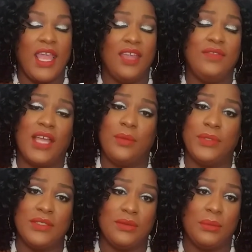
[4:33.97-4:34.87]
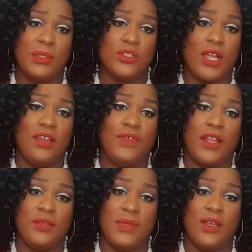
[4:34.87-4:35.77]
If not, please remember to try and
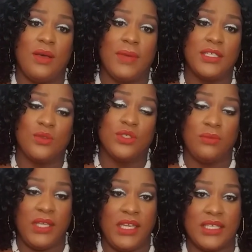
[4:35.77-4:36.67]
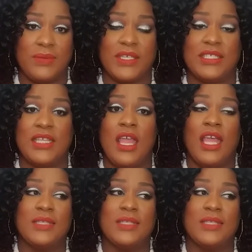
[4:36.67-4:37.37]
follow me on my social medias because,